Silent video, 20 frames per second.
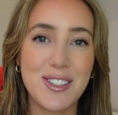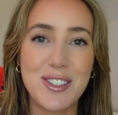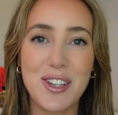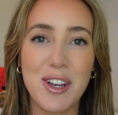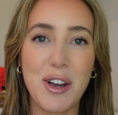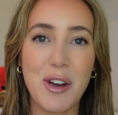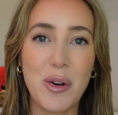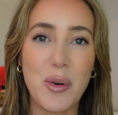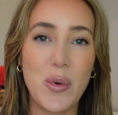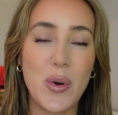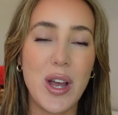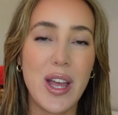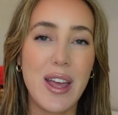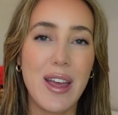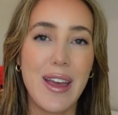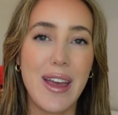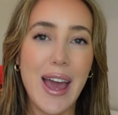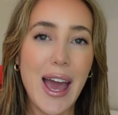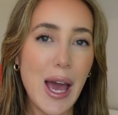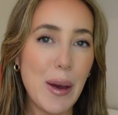So
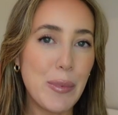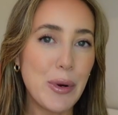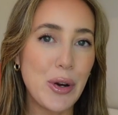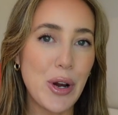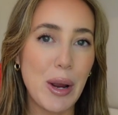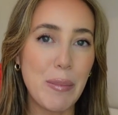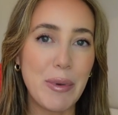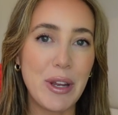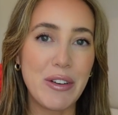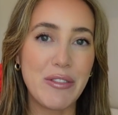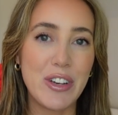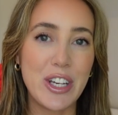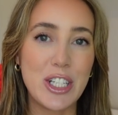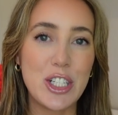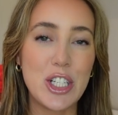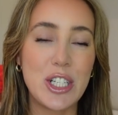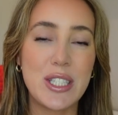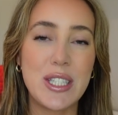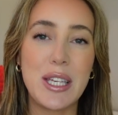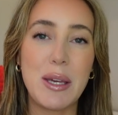Abercrombie &
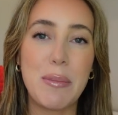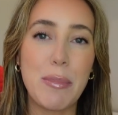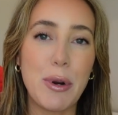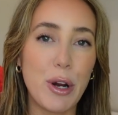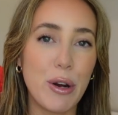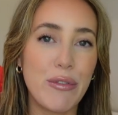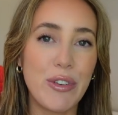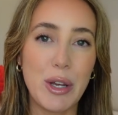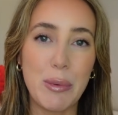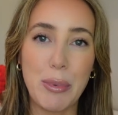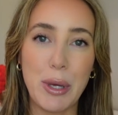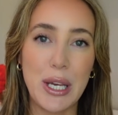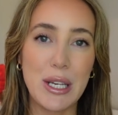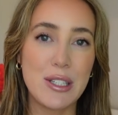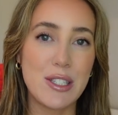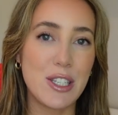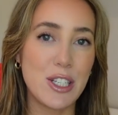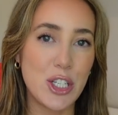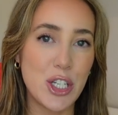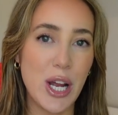Fitch is the perfect place
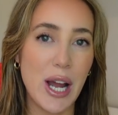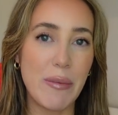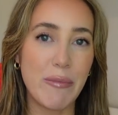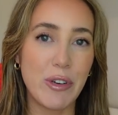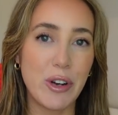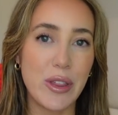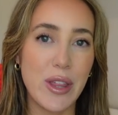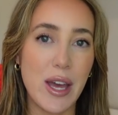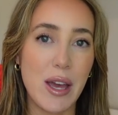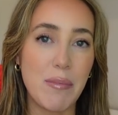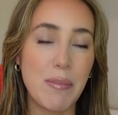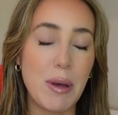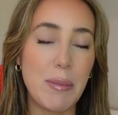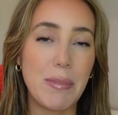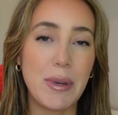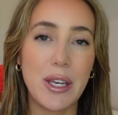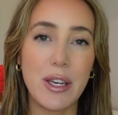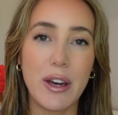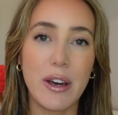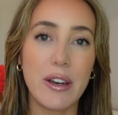to shop for them
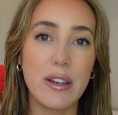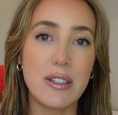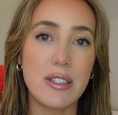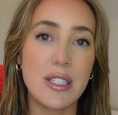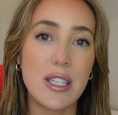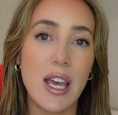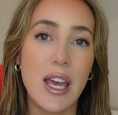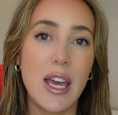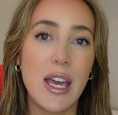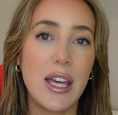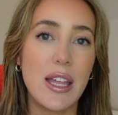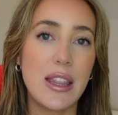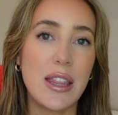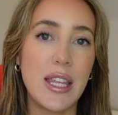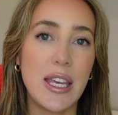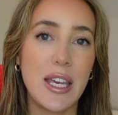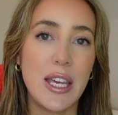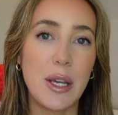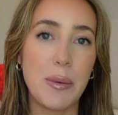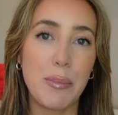because
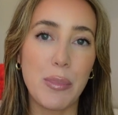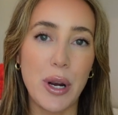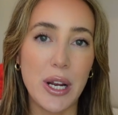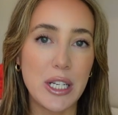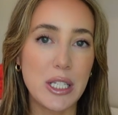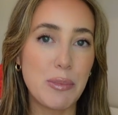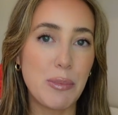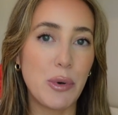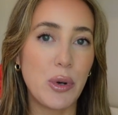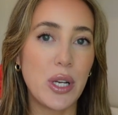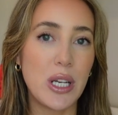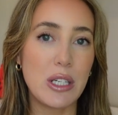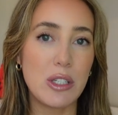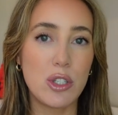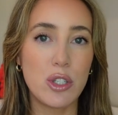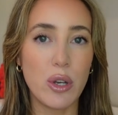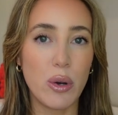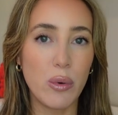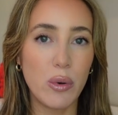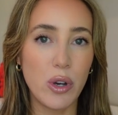the price point is
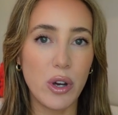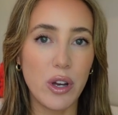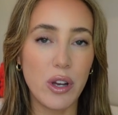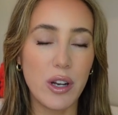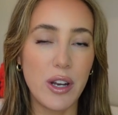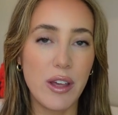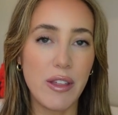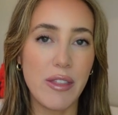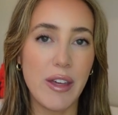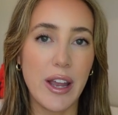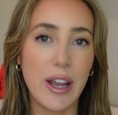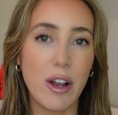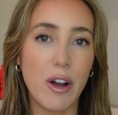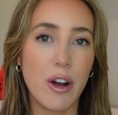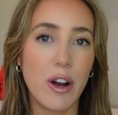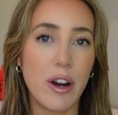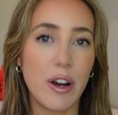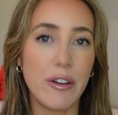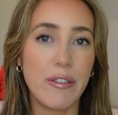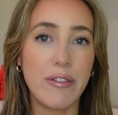so good. They
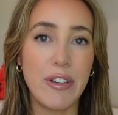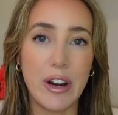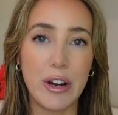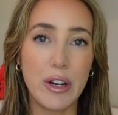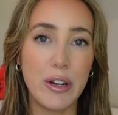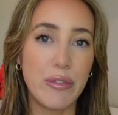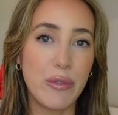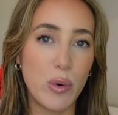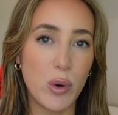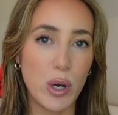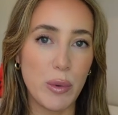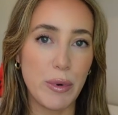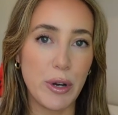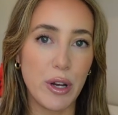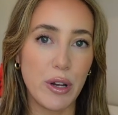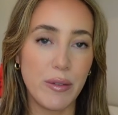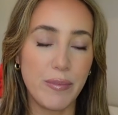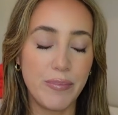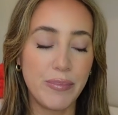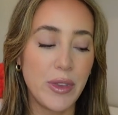are very
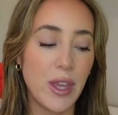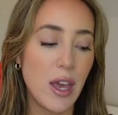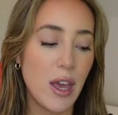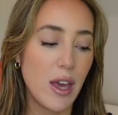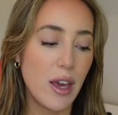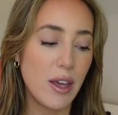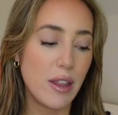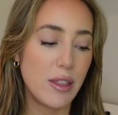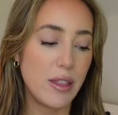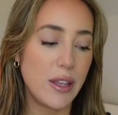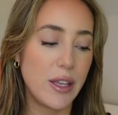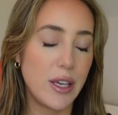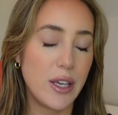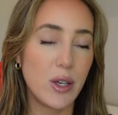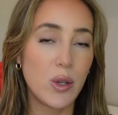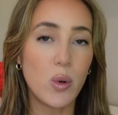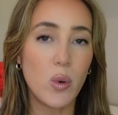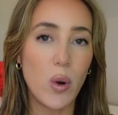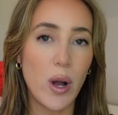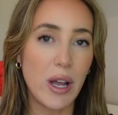affordable. The
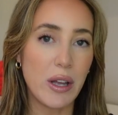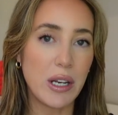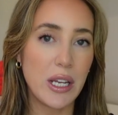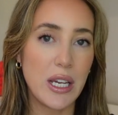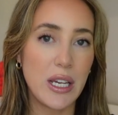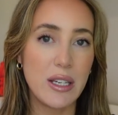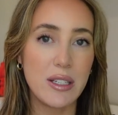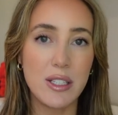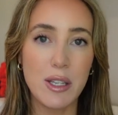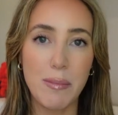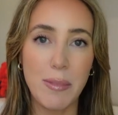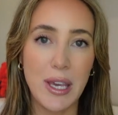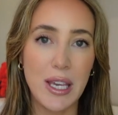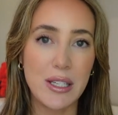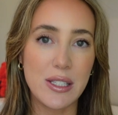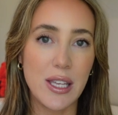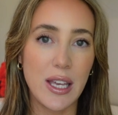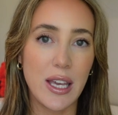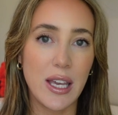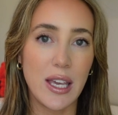quality is
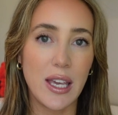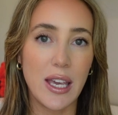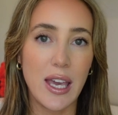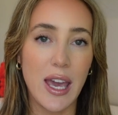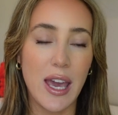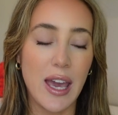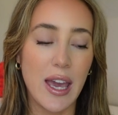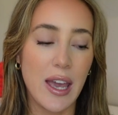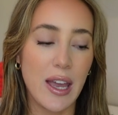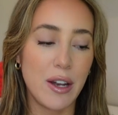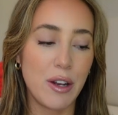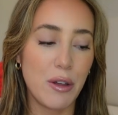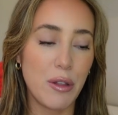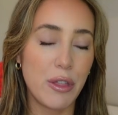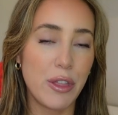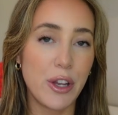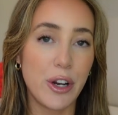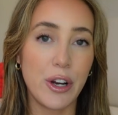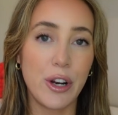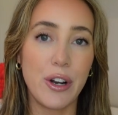amazing. And
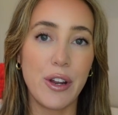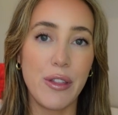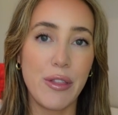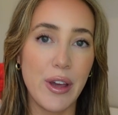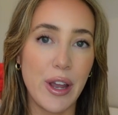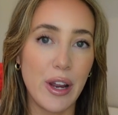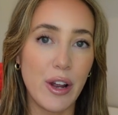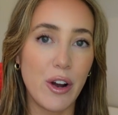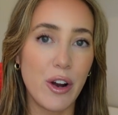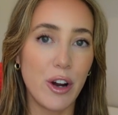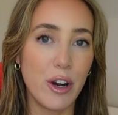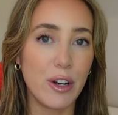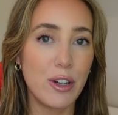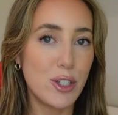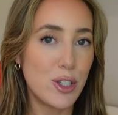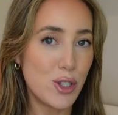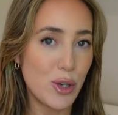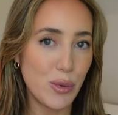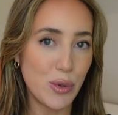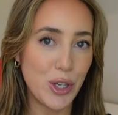third, they are
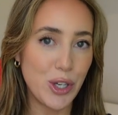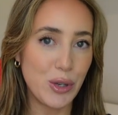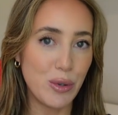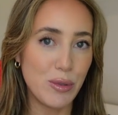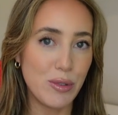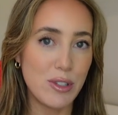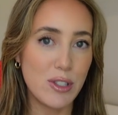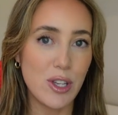so cute.